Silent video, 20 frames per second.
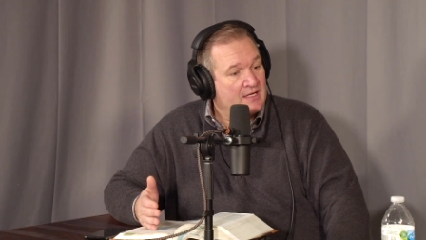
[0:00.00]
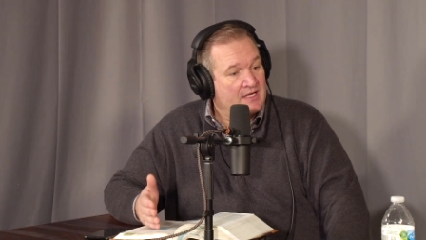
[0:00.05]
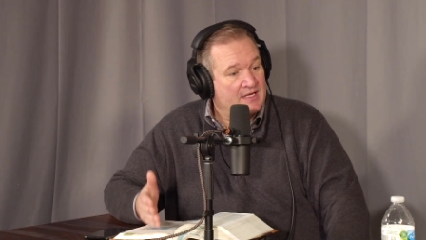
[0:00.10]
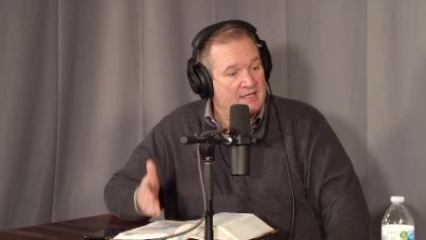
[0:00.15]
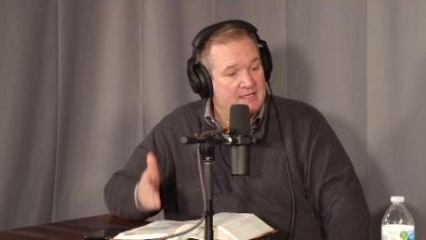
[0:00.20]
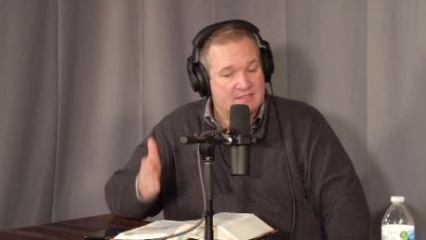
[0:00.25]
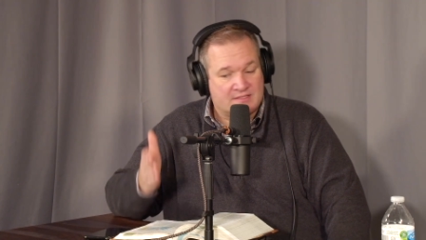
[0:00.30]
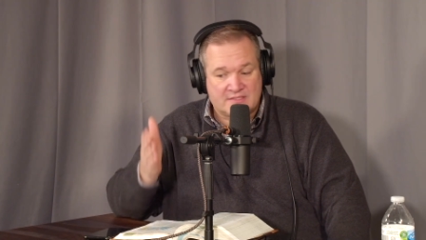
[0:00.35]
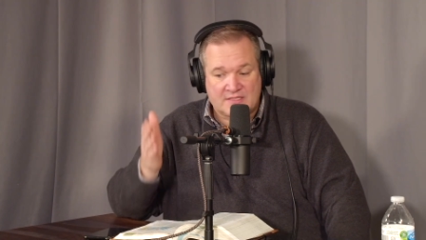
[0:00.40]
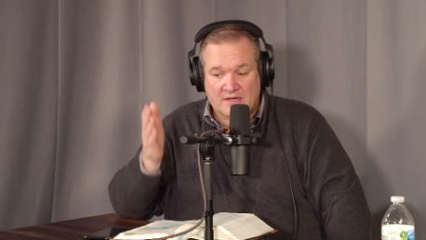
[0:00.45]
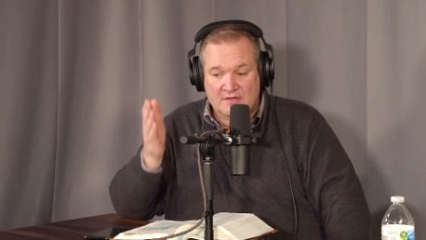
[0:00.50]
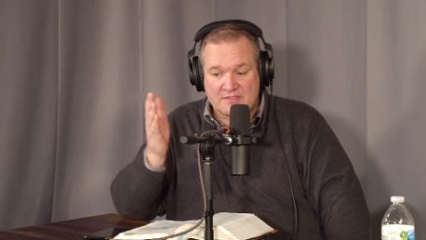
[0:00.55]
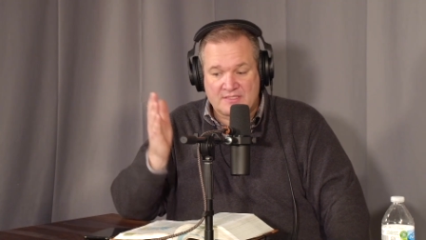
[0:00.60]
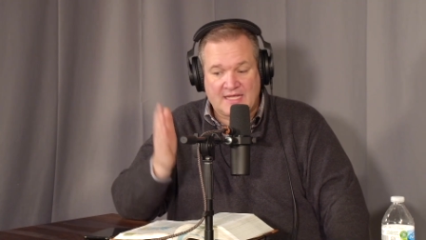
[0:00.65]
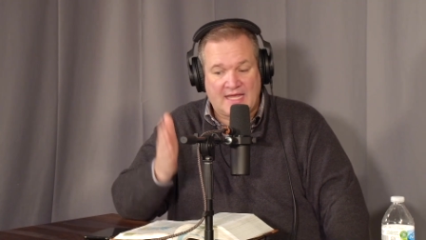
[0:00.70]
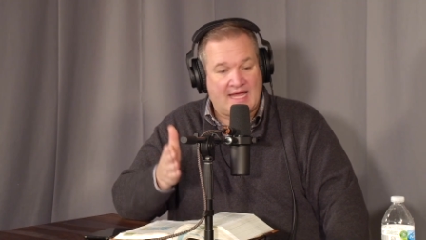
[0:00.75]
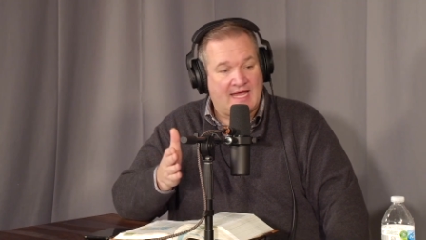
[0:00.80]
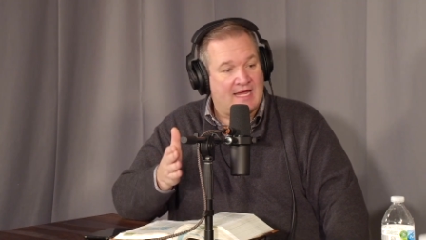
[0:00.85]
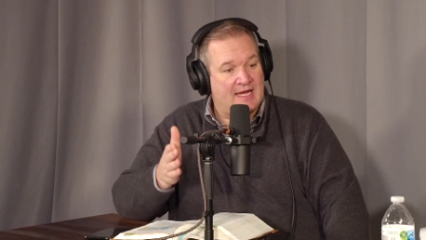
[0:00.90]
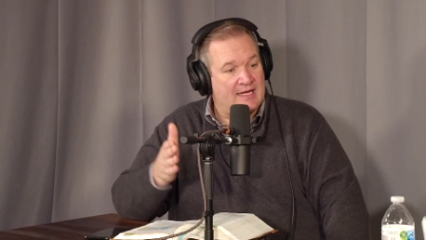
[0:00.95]
He starts
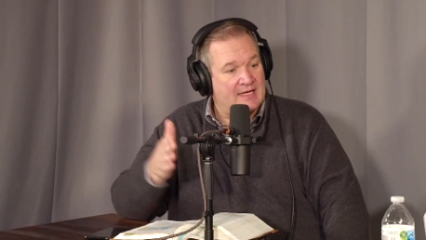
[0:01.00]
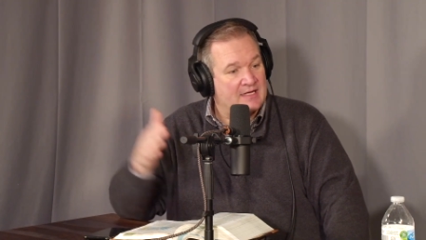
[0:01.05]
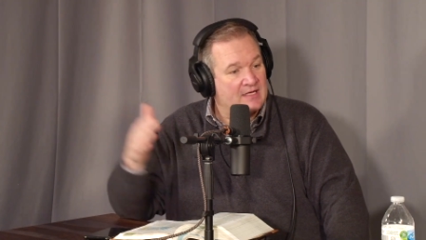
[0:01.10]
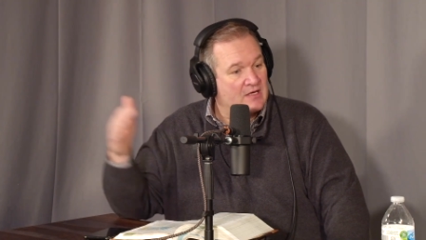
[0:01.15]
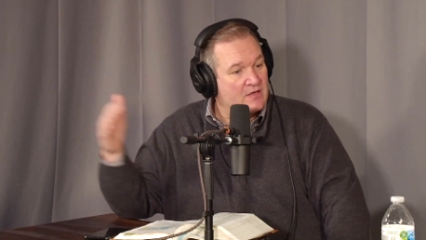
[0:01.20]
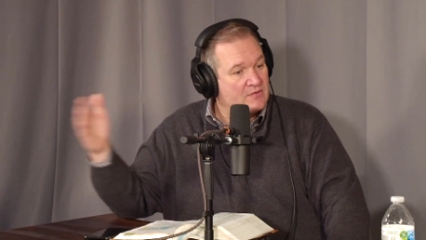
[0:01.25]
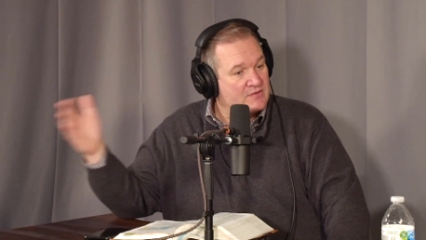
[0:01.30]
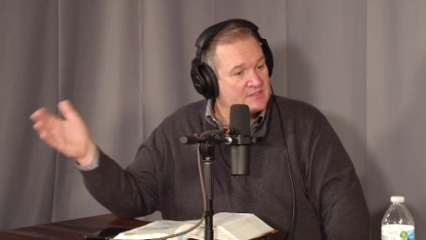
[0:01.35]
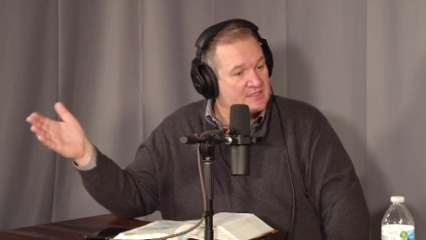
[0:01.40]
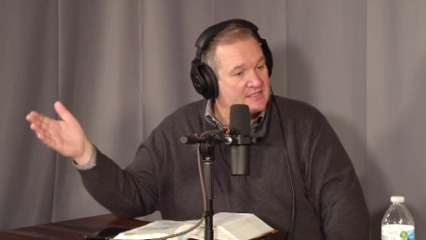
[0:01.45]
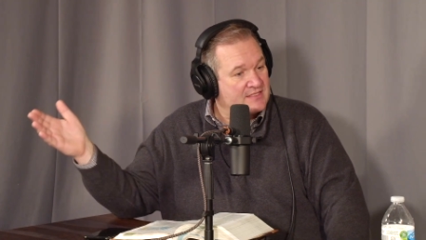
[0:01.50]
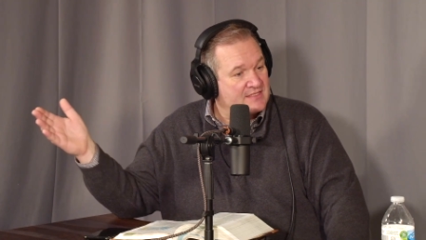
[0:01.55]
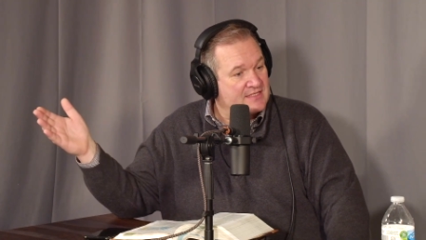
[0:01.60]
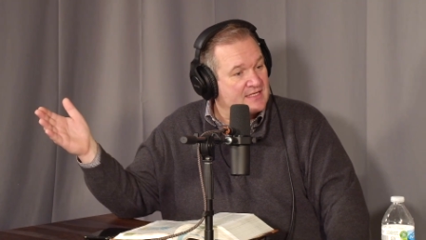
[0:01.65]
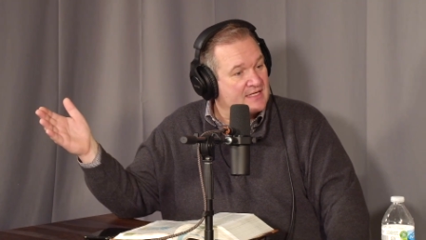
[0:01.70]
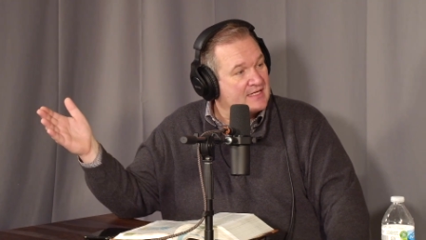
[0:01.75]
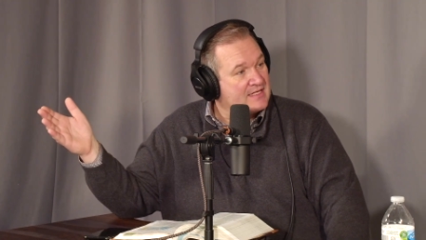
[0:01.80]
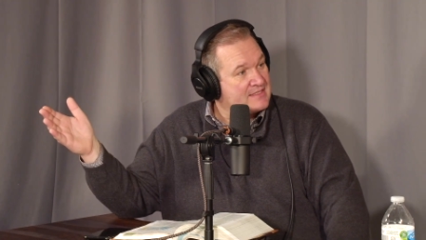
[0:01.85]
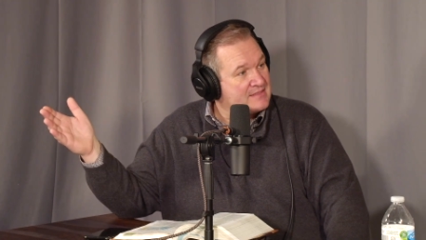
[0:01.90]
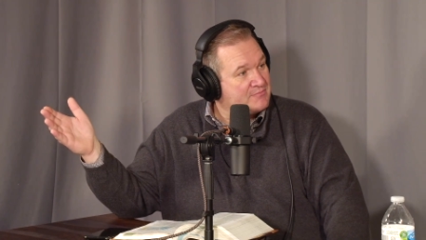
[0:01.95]
at A and goes to
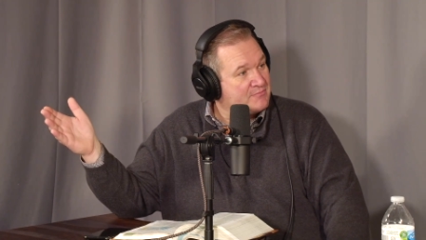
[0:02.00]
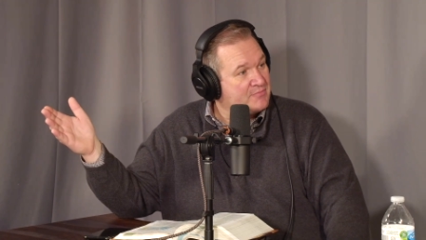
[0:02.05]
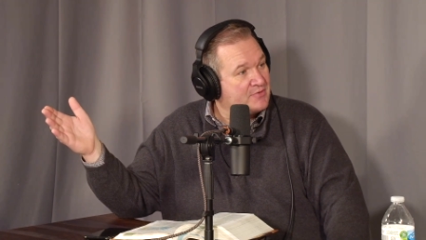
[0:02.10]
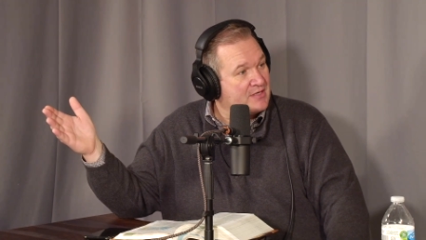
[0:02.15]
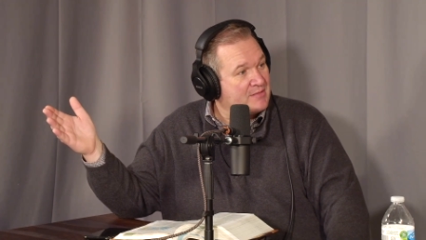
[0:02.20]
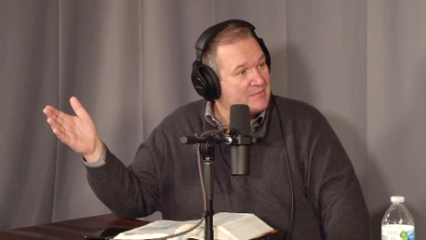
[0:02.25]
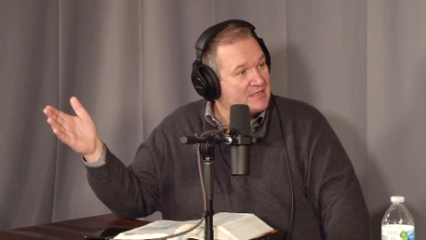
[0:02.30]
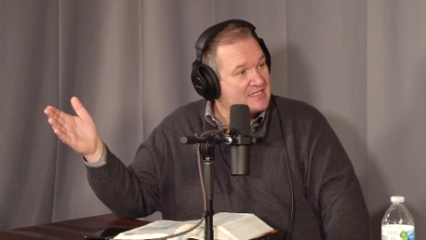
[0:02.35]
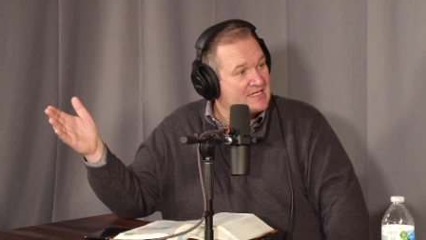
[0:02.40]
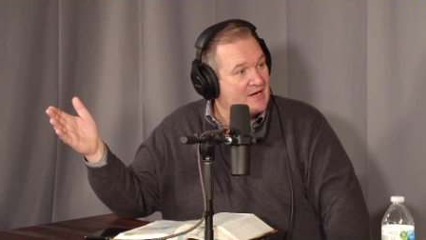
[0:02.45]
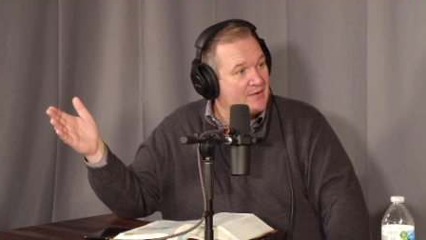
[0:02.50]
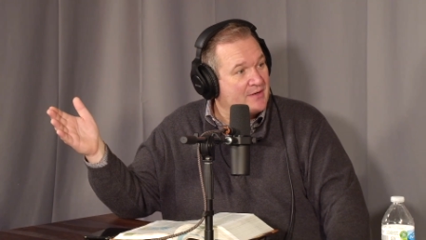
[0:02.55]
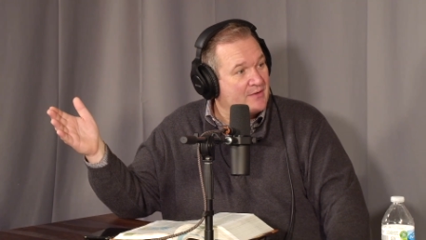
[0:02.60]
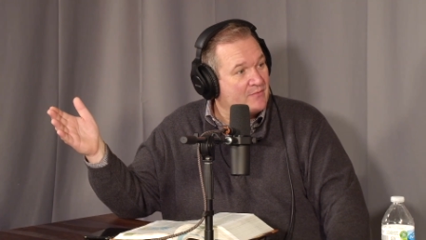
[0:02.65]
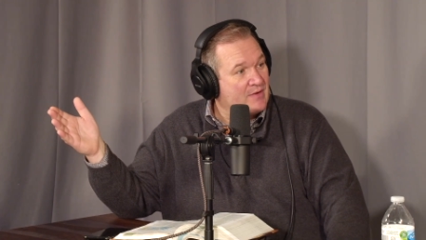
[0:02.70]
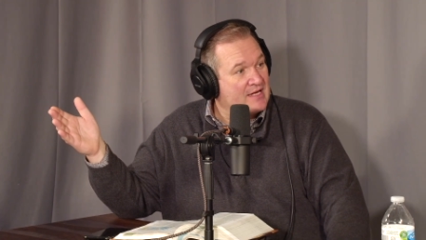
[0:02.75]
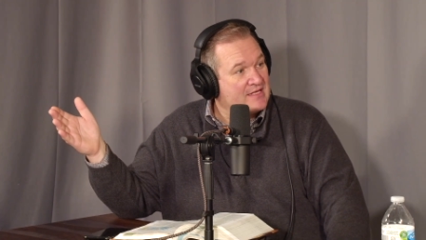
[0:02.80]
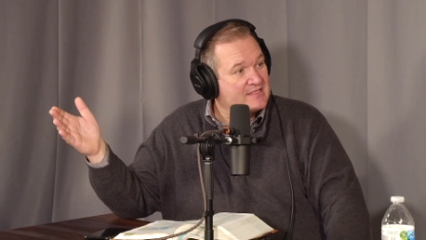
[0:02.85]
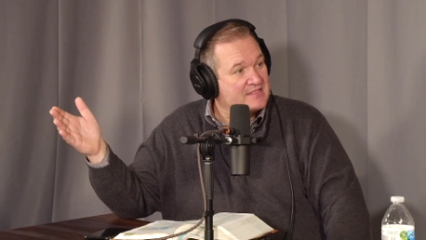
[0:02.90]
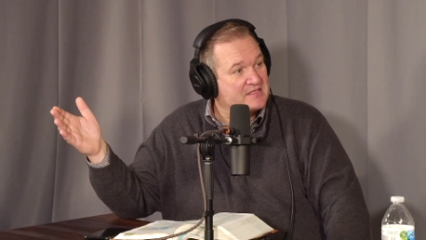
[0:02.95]
Z, is pretty much how he
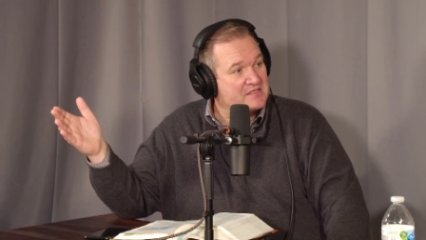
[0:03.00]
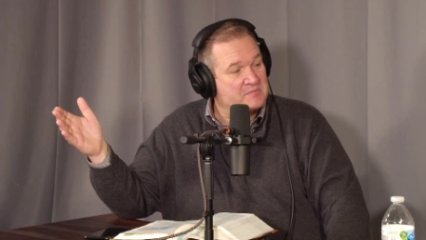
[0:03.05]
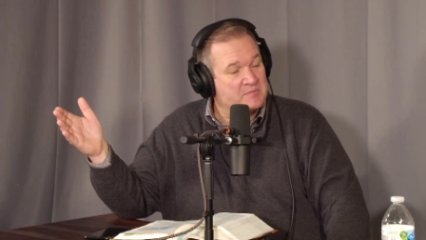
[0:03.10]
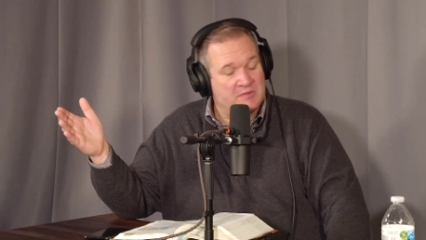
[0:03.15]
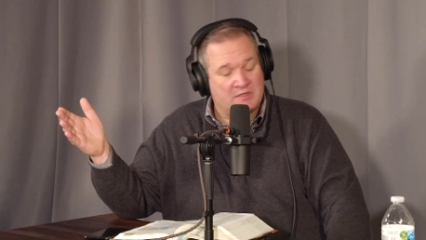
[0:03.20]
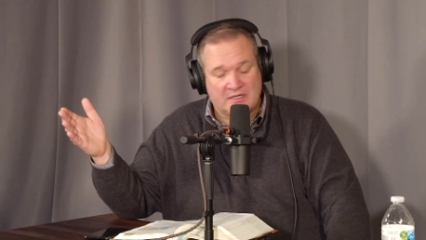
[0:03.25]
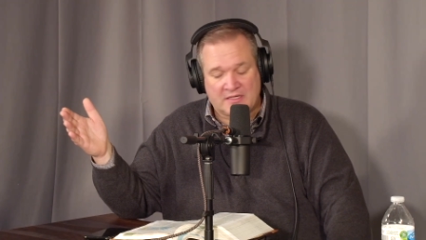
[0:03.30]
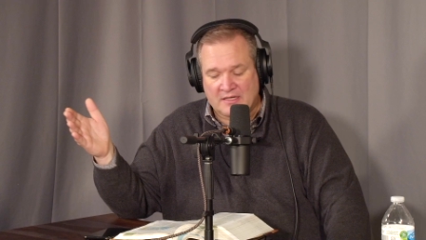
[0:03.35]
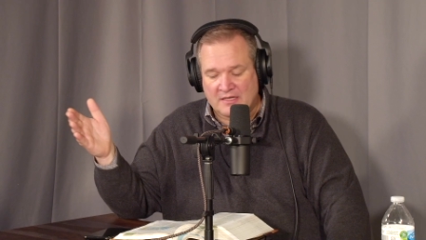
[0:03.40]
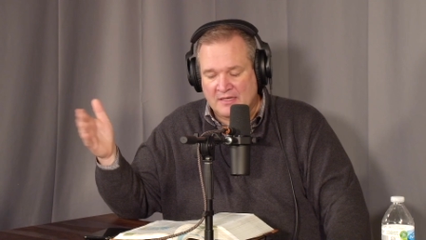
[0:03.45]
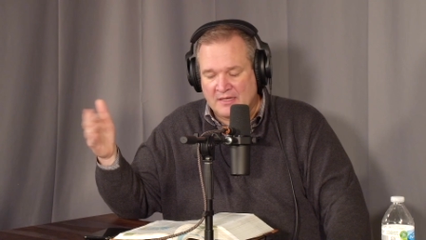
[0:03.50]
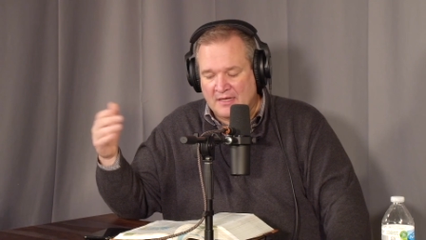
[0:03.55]
writes this book.